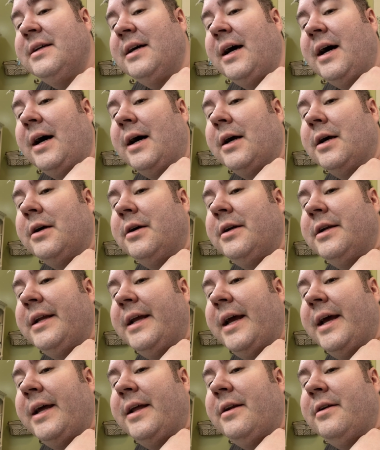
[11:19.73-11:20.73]
hard
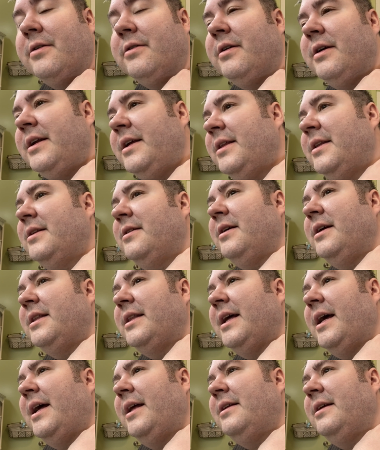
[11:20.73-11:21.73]
yet or anything
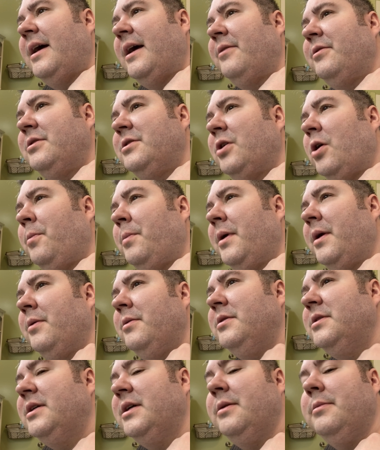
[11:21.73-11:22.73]
like that. I was hoping it
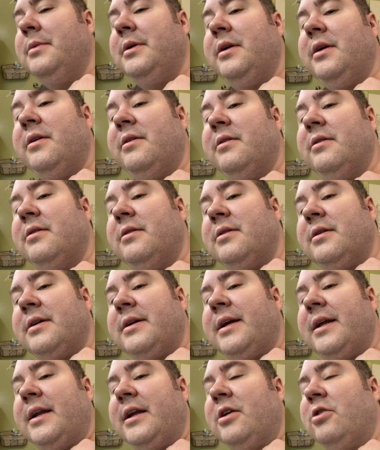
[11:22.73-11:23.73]
was going to be
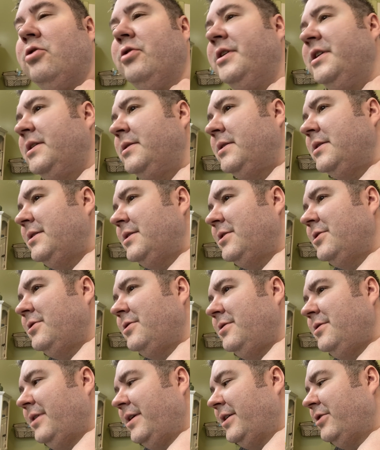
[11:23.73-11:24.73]
getting crisp,
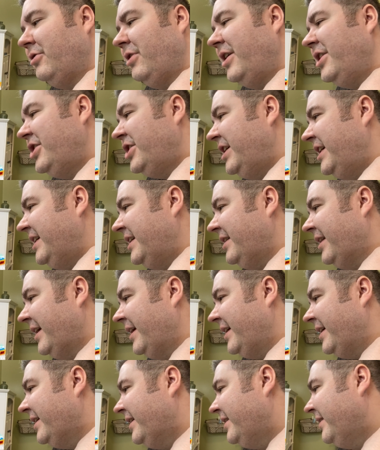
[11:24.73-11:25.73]
like crunchy and
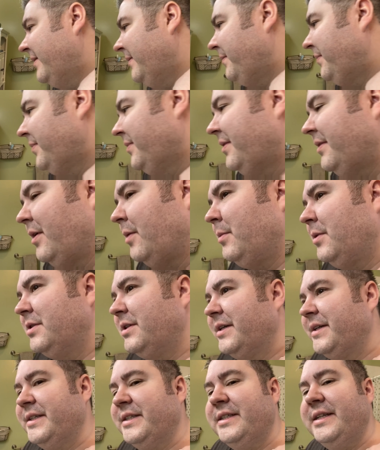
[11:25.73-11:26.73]
like almost
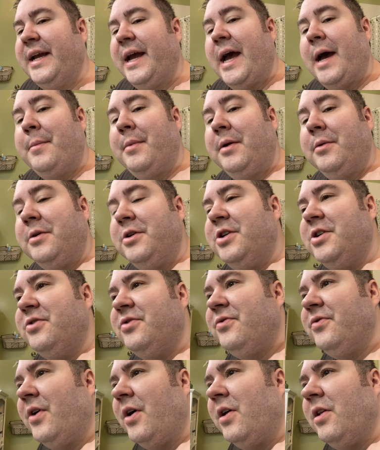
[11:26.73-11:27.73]
like a scab, and it would just
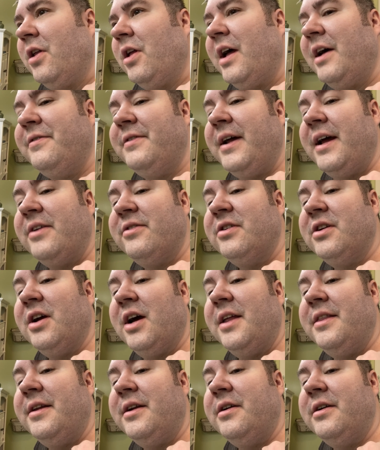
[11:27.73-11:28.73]
fall off. It hasn't
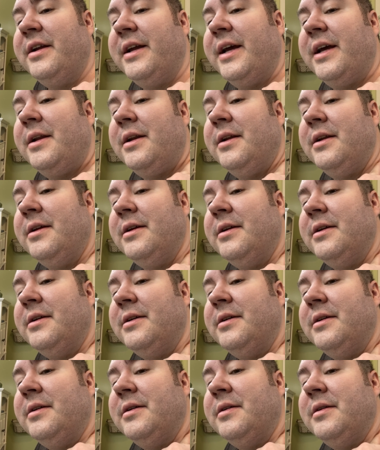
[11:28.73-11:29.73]
gotten there yet,
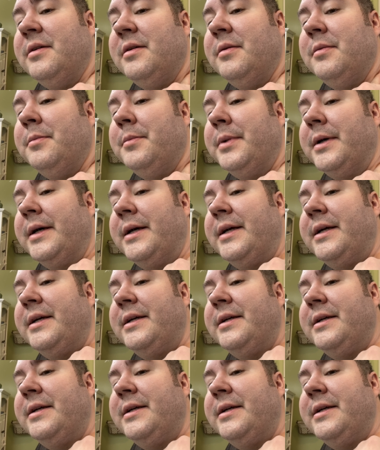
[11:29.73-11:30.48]
but